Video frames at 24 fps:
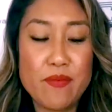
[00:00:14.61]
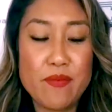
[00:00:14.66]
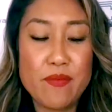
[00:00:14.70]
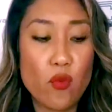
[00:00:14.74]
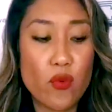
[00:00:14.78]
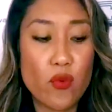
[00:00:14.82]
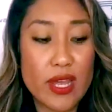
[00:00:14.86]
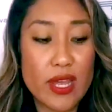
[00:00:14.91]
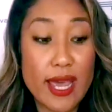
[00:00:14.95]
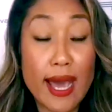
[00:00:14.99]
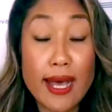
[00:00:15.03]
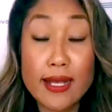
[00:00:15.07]

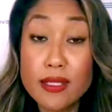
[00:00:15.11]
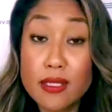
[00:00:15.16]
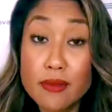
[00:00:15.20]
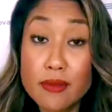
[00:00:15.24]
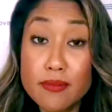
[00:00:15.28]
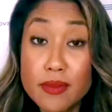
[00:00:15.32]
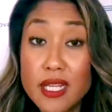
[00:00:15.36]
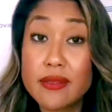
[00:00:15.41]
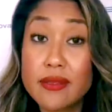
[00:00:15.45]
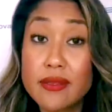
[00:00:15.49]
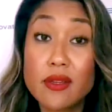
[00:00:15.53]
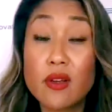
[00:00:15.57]
we had some
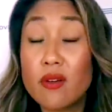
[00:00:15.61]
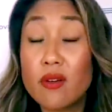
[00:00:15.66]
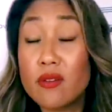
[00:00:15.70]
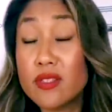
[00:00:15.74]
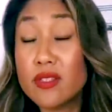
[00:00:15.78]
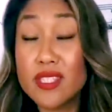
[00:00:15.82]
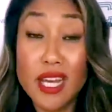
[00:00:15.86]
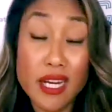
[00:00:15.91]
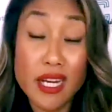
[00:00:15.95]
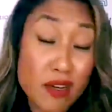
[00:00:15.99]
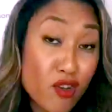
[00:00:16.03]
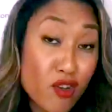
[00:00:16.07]

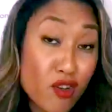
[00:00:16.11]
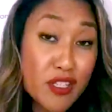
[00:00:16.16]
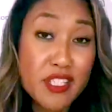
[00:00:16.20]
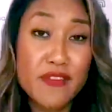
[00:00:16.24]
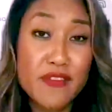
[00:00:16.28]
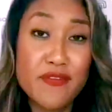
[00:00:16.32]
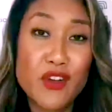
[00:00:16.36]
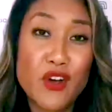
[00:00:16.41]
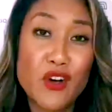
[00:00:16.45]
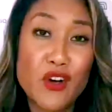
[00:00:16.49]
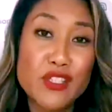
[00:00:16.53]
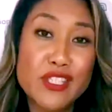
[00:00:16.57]
technical
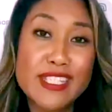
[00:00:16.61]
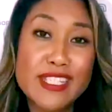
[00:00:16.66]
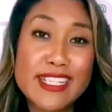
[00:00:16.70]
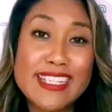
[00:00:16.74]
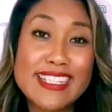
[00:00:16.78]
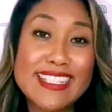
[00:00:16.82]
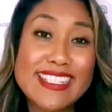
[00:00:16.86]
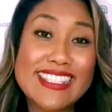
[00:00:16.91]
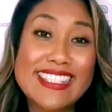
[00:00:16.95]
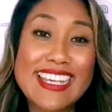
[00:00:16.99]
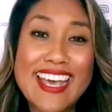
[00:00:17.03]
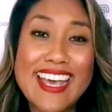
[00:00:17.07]

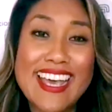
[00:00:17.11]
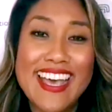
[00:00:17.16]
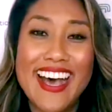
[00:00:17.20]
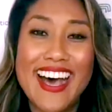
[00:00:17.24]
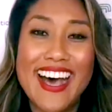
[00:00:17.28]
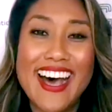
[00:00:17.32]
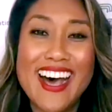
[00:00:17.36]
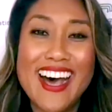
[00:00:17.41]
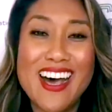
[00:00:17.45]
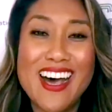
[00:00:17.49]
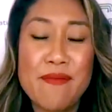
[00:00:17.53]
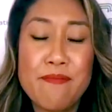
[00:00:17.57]
difficulties,
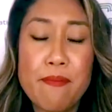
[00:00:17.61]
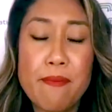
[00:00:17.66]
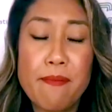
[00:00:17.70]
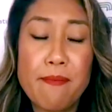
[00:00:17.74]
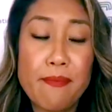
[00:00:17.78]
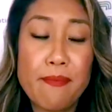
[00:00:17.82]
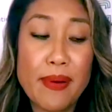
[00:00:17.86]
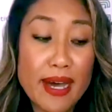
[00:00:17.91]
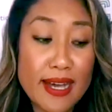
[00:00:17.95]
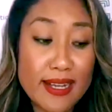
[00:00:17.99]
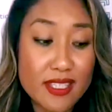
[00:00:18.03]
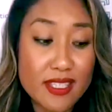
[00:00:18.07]

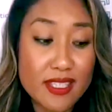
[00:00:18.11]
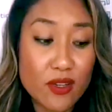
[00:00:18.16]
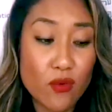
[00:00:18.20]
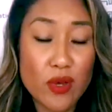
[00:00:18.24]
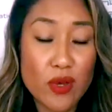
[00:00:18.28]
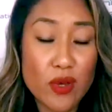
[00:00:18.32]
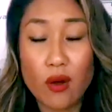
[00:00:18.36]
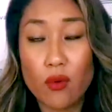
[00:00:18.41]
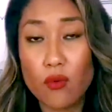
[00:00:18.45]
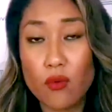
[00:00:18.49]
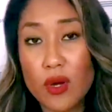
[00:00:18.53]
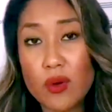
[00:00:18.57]
but
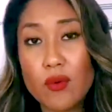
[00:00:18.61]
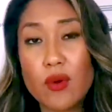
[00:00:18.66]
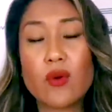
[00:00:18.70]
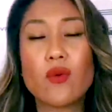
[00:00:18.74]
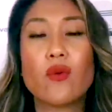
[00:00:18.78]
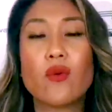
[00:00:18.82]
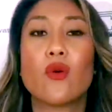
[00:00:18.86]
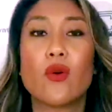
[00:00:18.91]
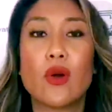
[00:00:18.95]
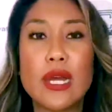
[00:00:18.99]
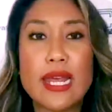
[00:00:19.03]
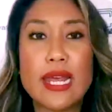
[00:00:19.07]
we are
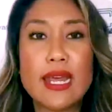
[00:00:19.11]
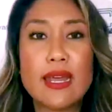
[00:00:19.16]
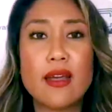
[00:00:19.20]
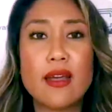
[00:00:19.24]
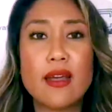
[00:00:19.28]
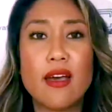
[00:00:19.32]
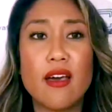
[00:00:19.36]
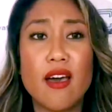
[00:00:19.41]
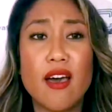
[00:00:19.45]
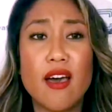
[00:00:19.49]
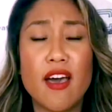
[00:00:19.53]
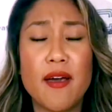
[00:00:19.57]
re-recording
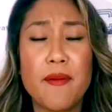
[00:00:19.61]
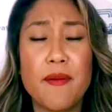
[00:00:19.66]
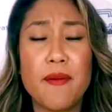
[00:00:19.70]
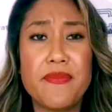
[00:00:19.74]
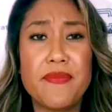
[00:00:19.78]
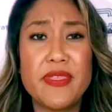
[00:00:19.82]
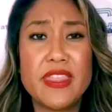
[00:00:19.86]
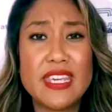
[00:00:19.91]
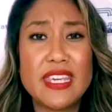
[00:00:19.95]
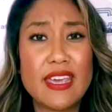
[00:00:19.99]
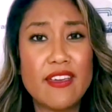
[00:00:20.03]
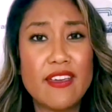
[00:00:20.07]

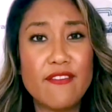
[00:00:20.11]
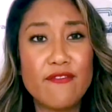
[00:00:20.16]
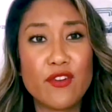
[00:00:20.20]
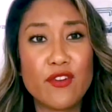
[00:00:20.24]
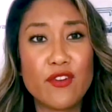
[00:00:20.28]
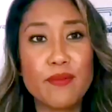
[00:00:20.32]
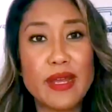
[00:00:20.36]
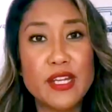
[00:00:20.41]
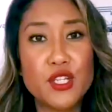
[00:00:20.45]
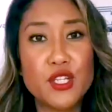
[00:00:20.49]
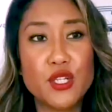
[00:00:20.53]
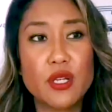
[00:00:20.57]
the
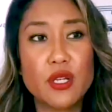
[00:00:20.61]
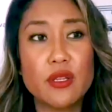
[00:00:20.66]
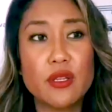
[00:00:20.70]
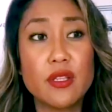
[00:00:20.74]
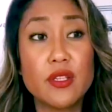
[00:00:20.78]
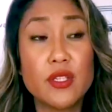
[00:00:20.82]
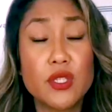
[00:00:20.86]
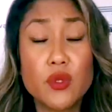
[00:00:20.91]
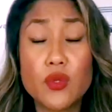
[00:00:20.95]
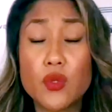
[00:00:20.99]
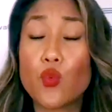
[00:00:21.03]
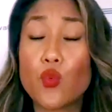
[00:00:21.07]
information.
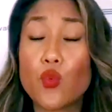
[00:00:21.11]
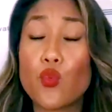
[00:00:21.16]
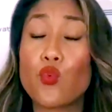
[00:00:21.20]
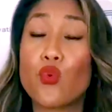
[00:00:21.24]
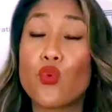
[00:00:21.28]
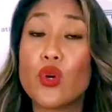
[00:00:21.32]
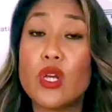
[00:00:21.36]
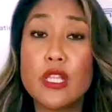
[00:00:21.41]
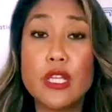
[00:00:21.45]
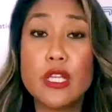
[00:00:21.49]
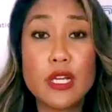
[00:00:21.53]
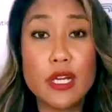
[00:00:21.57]
This is
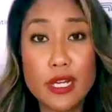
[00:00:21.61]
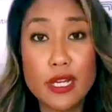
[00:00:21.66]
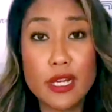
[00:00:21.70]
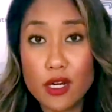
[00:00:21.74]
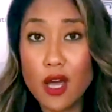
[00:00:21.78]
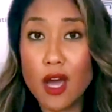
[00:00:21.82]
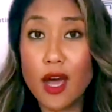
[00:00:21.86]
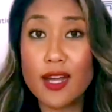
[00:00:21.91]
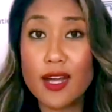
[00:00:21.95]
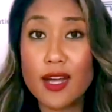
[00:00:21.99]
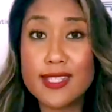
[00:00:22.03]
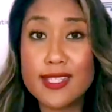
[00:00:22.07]
really good
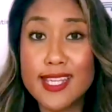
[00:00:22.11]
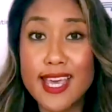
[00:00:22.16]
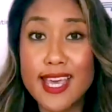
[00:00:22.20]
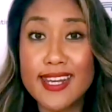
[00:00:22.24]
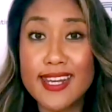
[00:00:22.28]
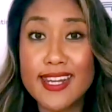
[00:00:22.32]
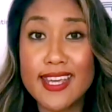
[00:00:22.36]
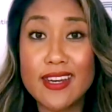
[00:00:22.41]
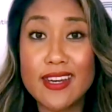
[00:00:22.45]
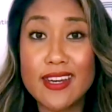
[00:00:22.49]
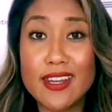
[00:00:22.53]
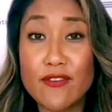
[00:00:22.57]
content
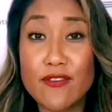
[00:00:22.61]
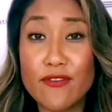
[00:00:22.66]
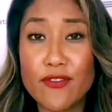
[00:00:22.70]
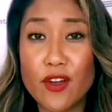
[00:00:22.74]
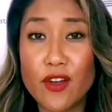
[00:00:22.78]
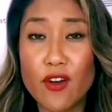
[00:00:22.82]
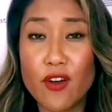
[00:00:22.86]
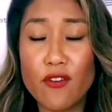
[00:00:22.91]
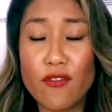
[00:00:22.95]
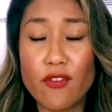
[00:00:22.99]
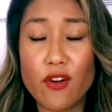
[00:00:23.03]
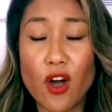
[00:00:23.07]
and
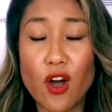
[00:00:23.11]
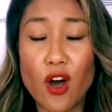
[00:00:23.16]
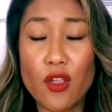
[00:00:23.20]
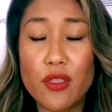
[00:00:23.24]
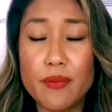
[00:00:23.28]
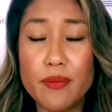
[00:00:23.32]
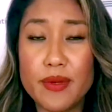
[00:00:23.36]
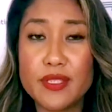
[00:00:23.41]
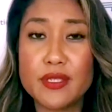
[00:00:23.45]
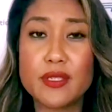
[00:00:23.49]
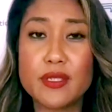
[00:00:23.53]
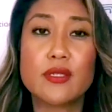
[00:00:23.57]
info for all the
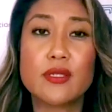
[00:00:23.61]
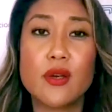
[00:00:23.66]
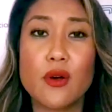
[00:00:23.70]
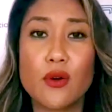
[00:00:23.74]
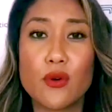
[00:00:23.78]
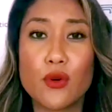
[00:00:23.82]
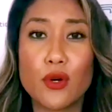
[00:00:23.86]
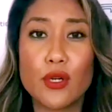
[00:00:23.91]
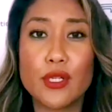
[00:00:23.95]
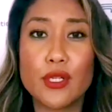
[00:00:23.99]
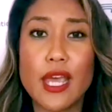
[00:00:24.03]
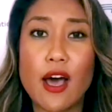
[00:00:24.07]
business
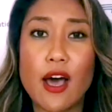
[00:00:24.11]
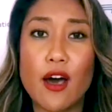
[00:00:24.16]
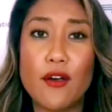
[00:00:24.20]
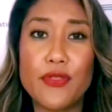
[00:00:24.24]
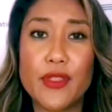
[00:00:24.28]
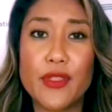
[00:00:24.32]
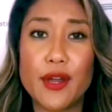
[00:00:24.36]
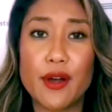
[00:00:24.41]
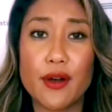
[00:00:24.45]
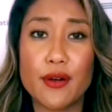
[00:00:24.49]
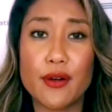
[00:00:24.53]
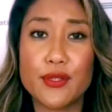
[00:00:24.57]
owners out
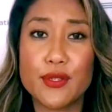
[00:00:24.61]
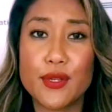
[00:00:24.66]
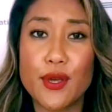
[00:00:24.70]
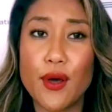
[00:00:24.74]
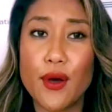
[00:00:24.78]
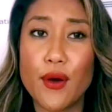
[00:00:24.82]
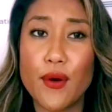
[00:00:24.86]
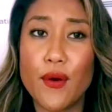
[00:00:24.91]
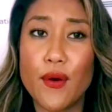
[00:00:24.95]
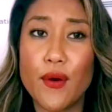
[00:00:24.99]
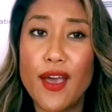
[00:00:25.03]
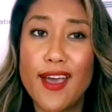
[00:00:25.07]
there.
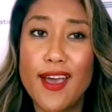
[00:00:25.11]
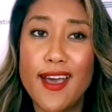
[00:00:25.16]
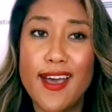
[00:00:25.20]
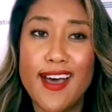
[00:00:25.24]
So